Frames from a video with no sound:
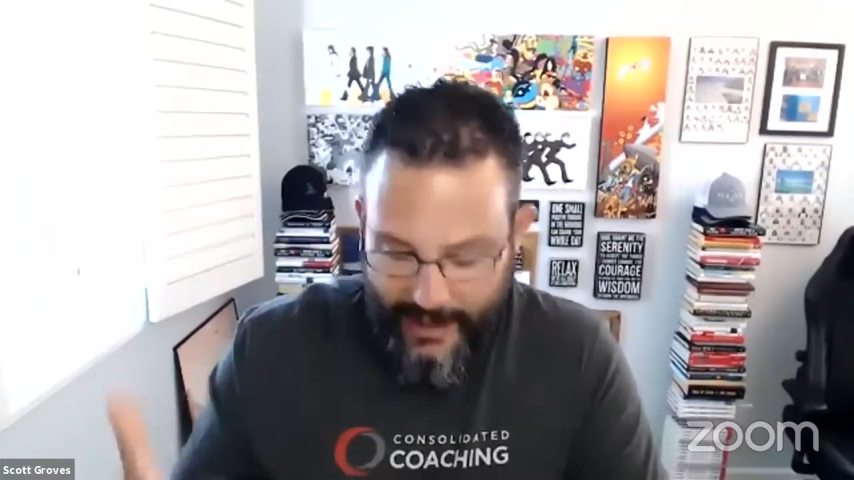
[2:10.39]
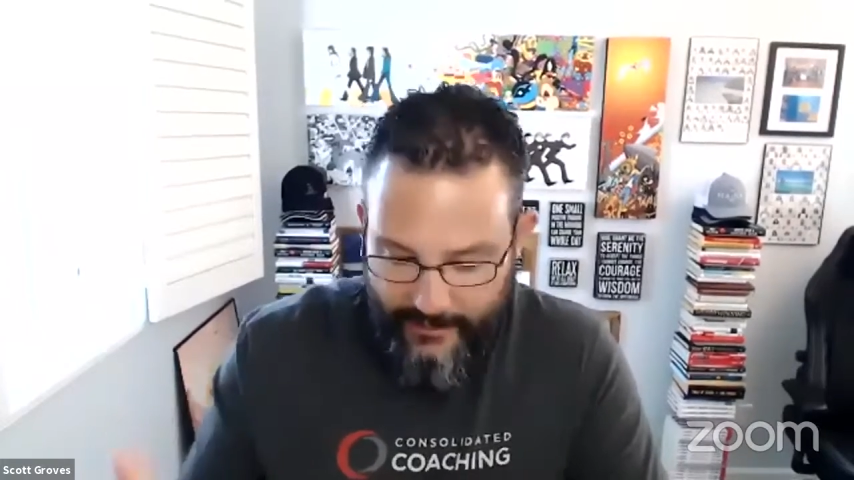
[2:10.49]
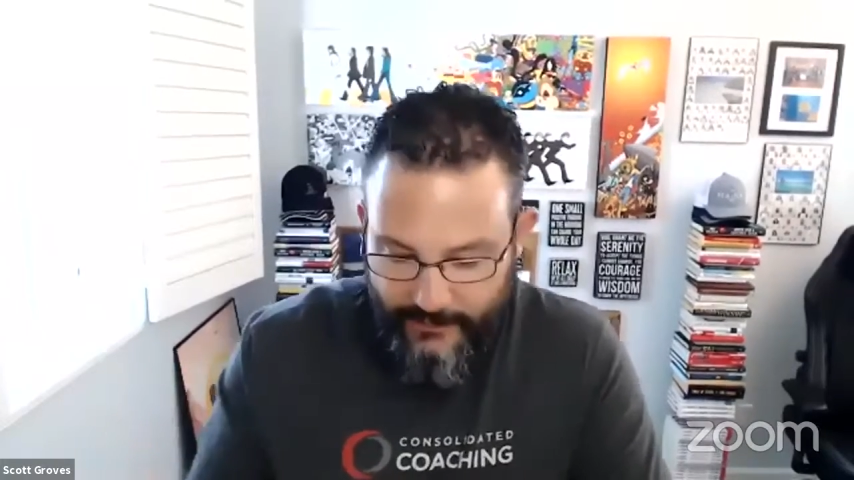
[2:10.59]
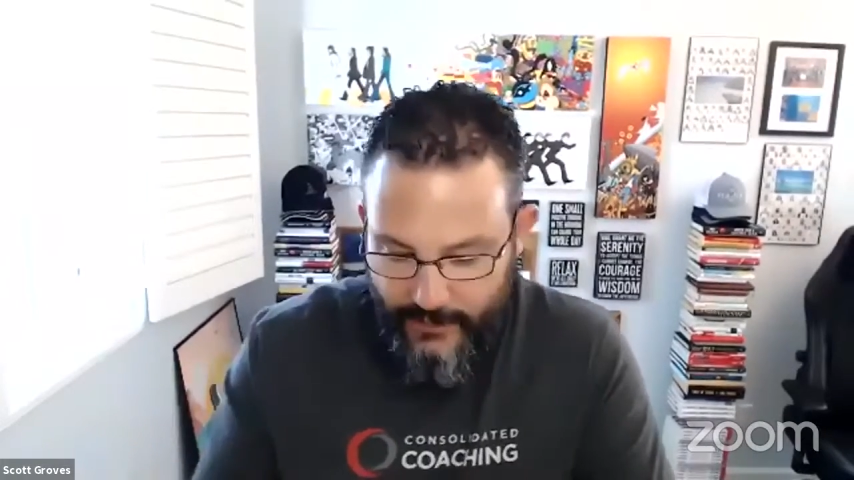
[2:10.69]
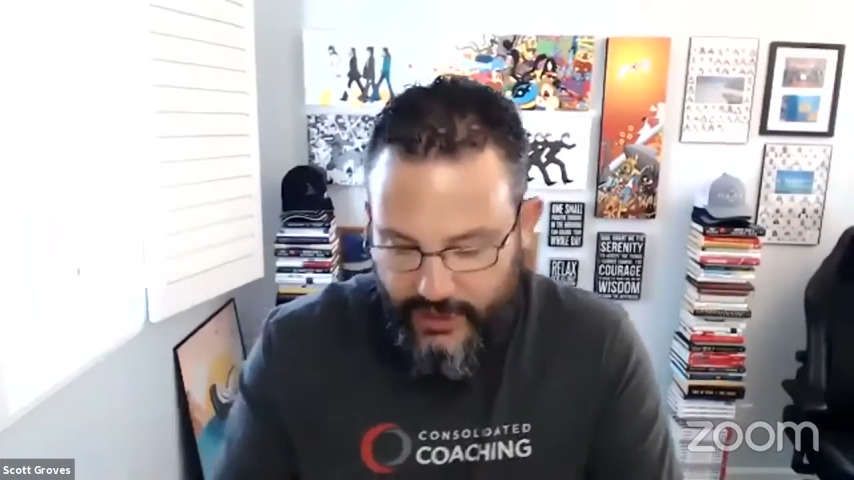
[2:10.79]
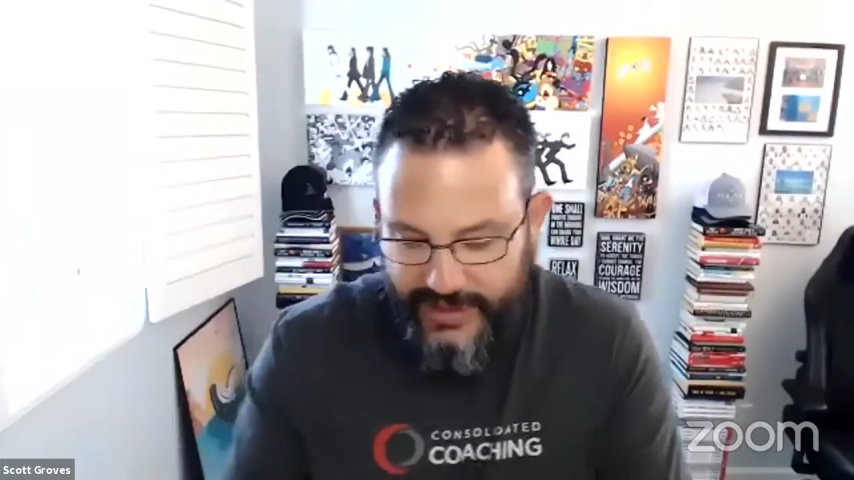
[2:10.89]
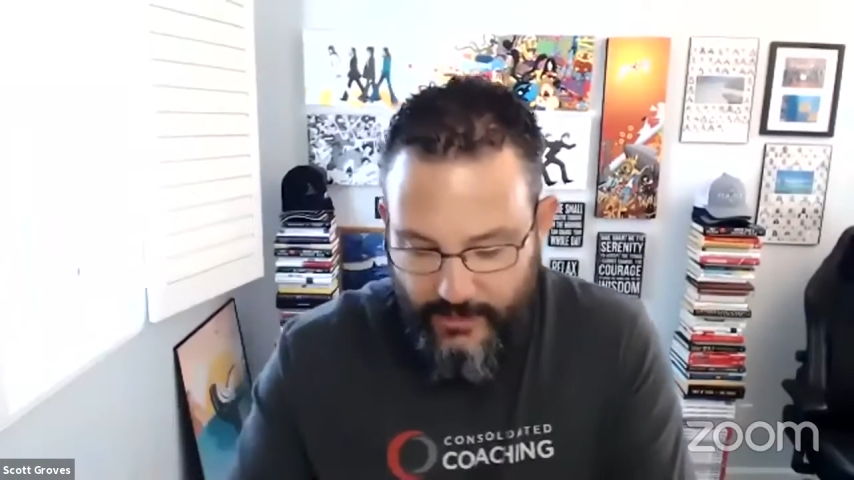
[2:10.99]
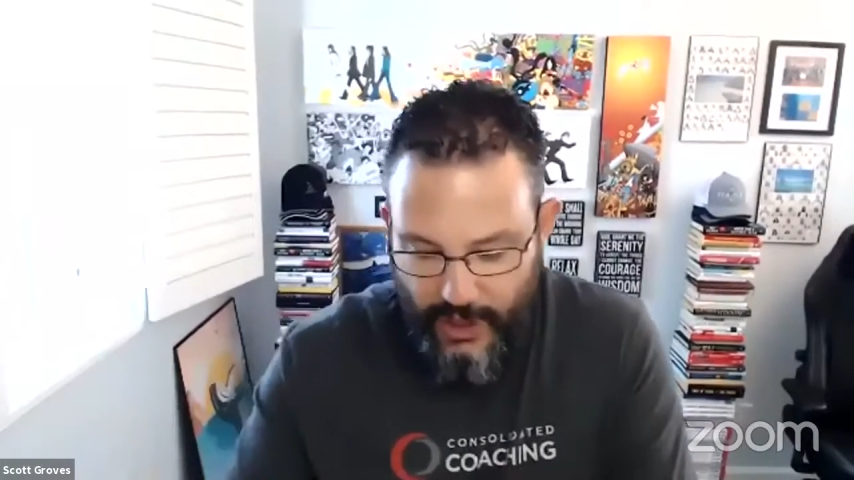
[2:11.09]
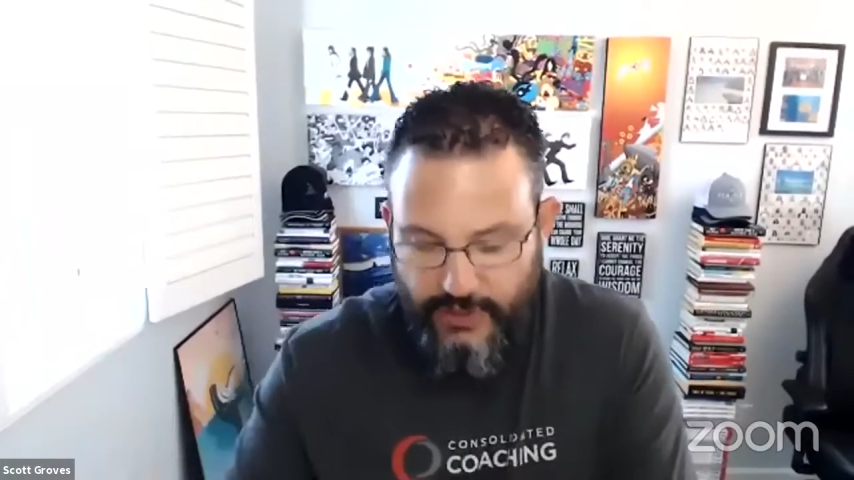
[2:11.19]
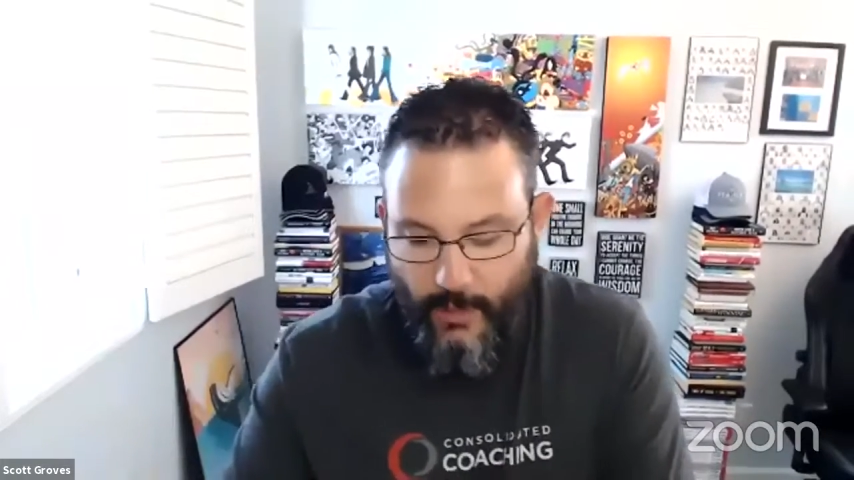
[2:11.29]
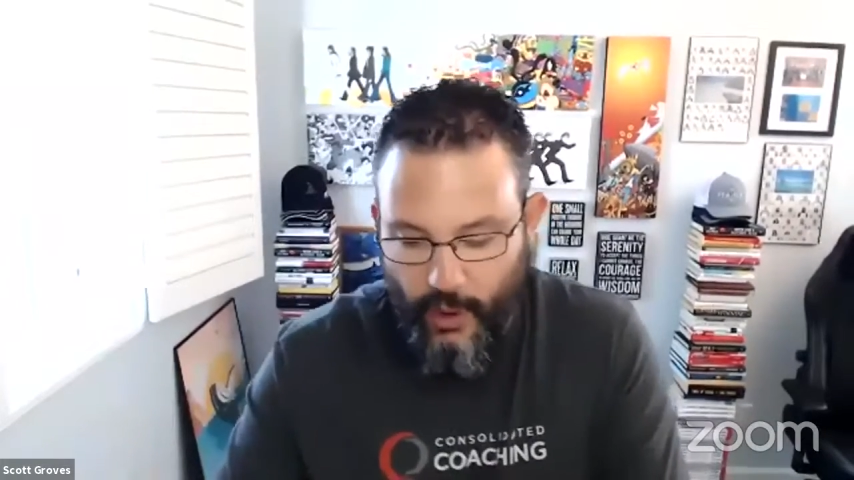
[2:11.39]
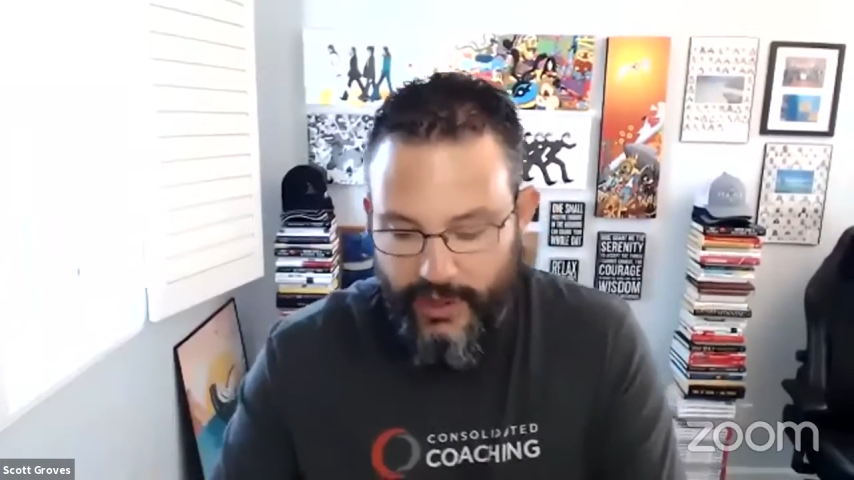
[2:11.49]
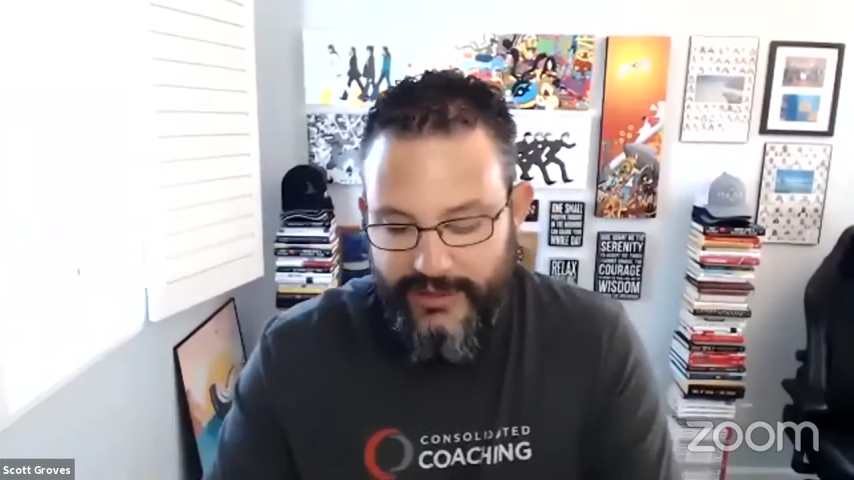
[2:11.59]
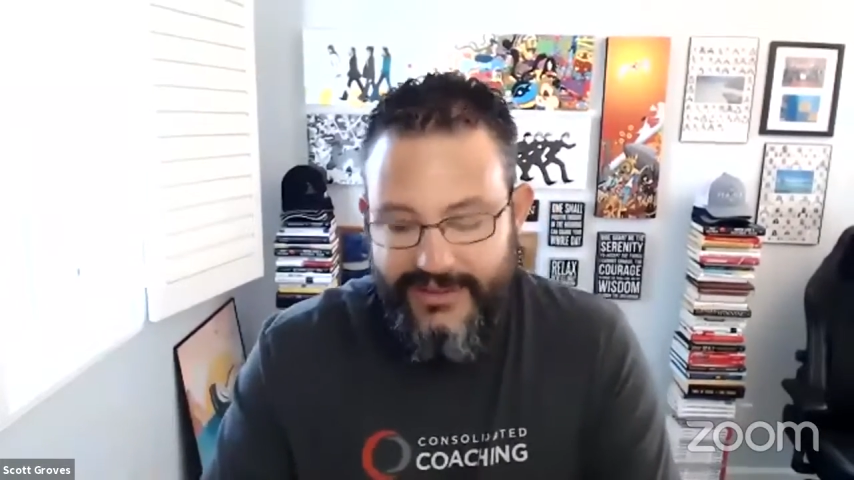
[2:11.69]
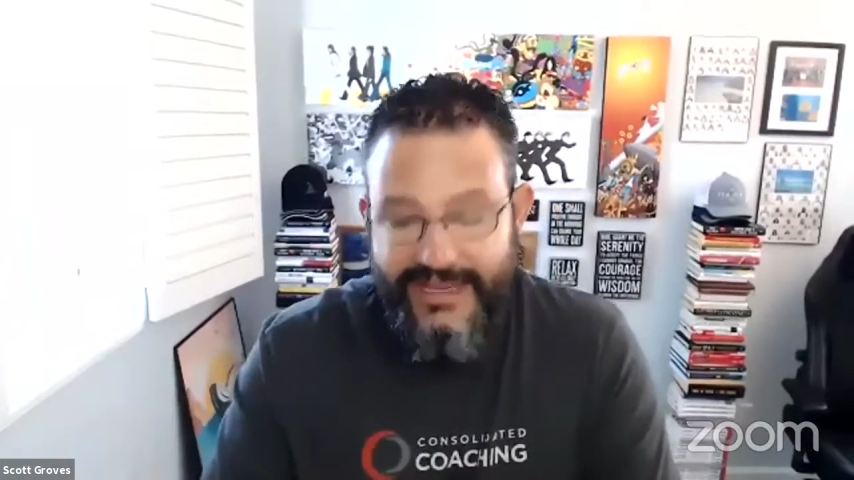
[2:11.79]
I'm usually much more